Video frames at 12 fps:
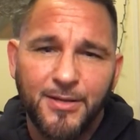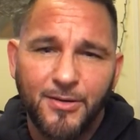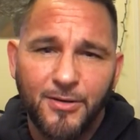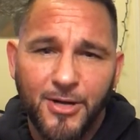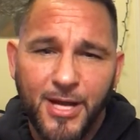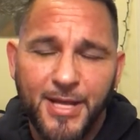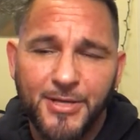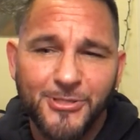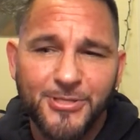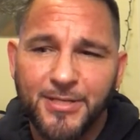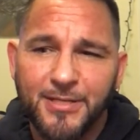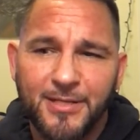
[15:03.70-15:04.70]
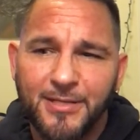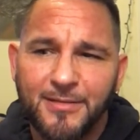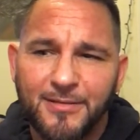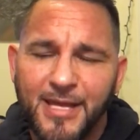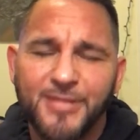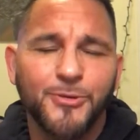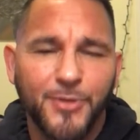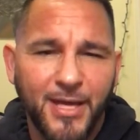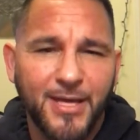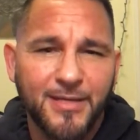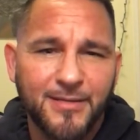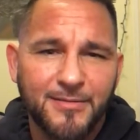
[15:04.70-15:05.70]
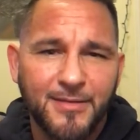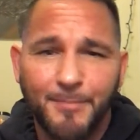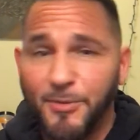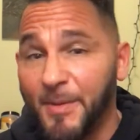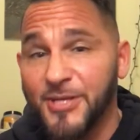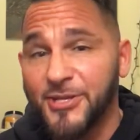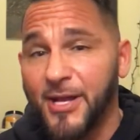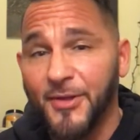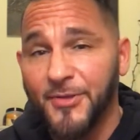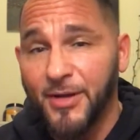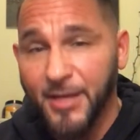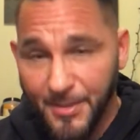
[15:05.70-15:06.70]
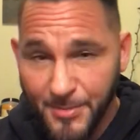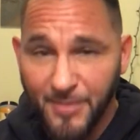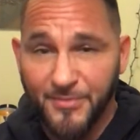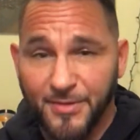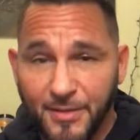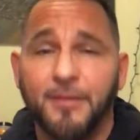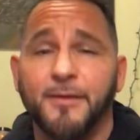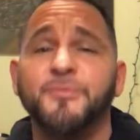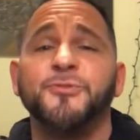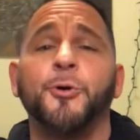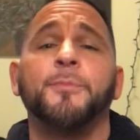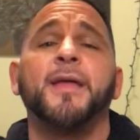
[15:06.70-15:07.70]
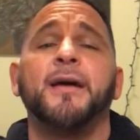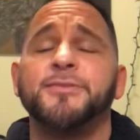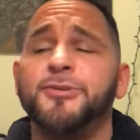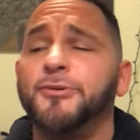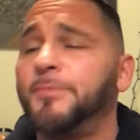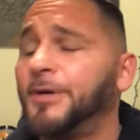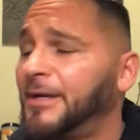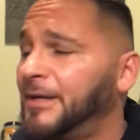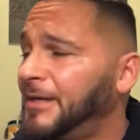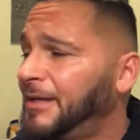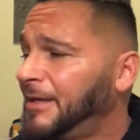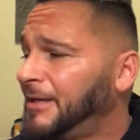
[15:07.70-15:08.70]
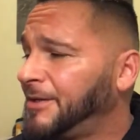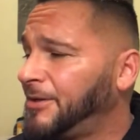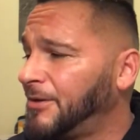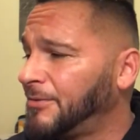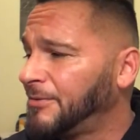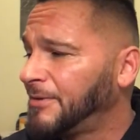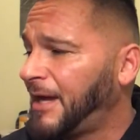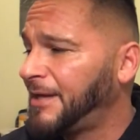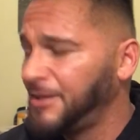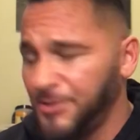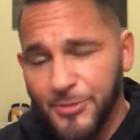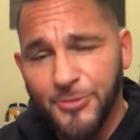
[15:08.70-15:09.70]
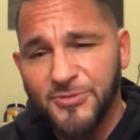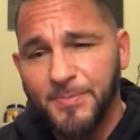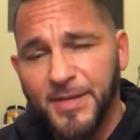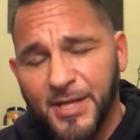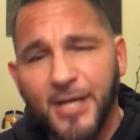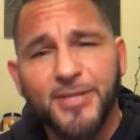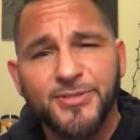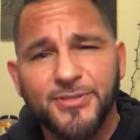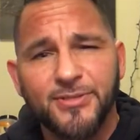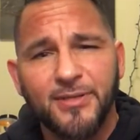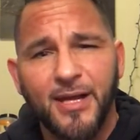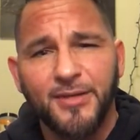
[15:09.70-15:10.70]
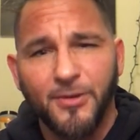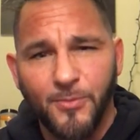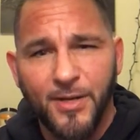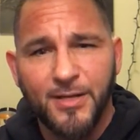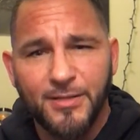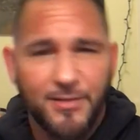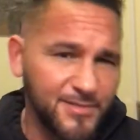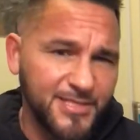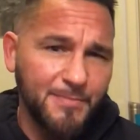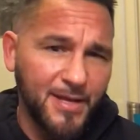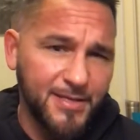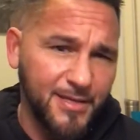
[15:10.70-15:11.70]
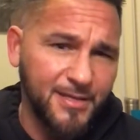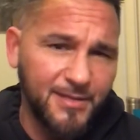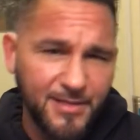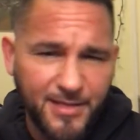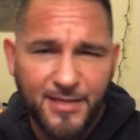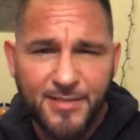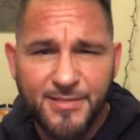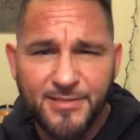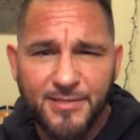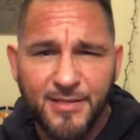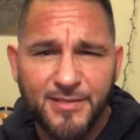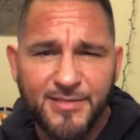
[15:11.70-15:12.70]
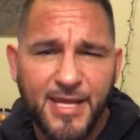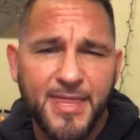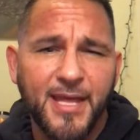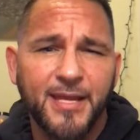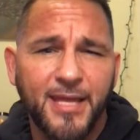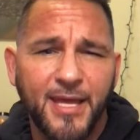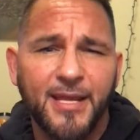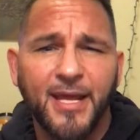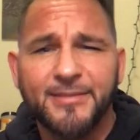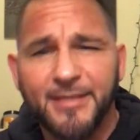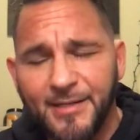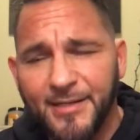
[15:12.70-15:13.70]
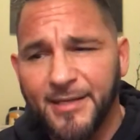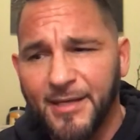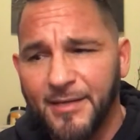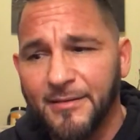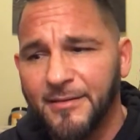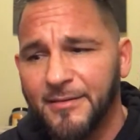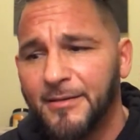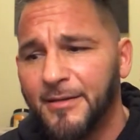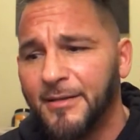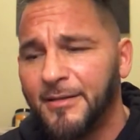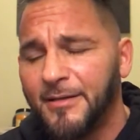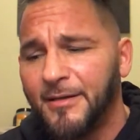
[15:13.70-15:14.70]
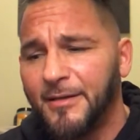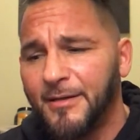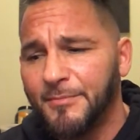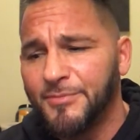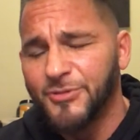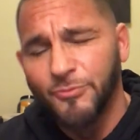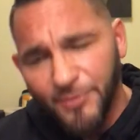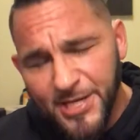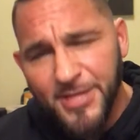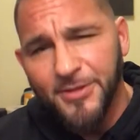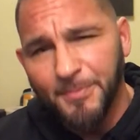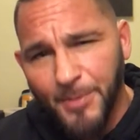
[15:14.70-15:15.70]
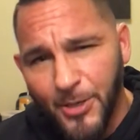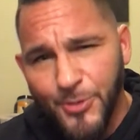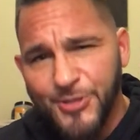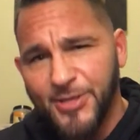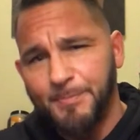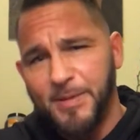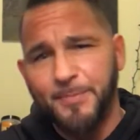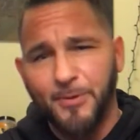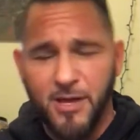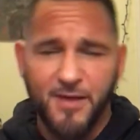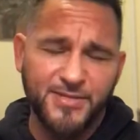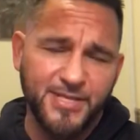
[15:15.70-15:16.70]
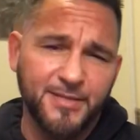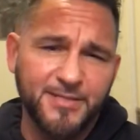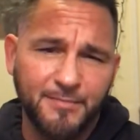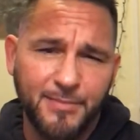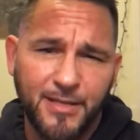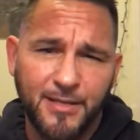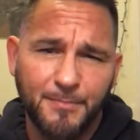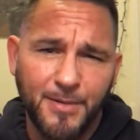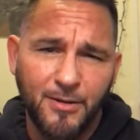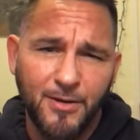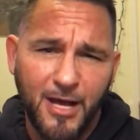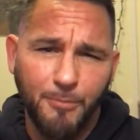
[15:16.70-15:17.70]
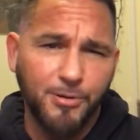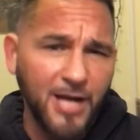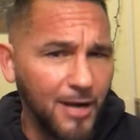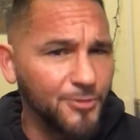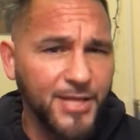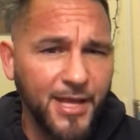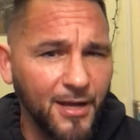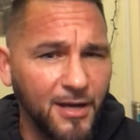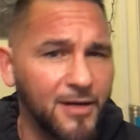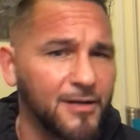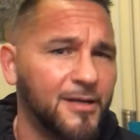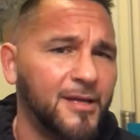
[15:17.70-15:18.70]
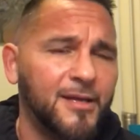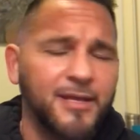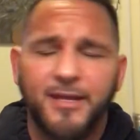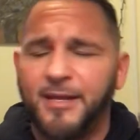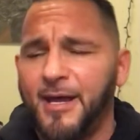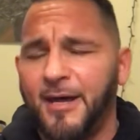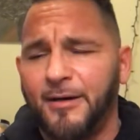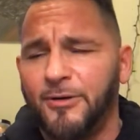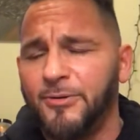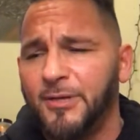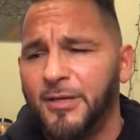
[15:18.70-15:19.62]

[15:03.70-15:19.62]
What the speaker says: are haters, and that's okay. I put my shit out there. I got to be able to absorb that too. But, I didn't use because I don't want to see my kids and say that again. I did it again. So reading the post that people have said to me about how proud they are and how,